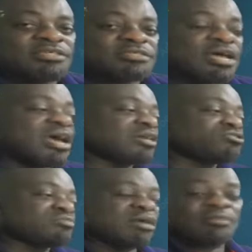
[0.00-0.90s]

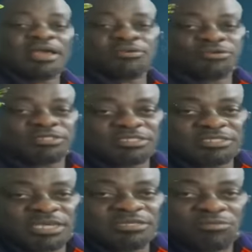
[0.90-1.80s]
na etumi ama ya ho
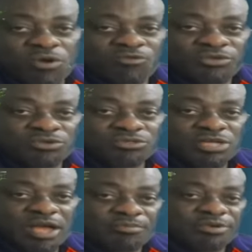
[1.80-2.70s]
den ye de more
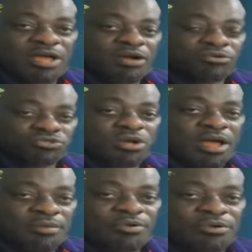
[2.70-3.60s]
videos abre
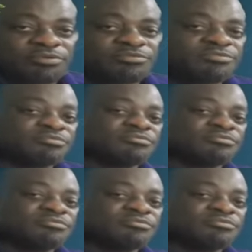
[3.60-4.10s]
akoso abre.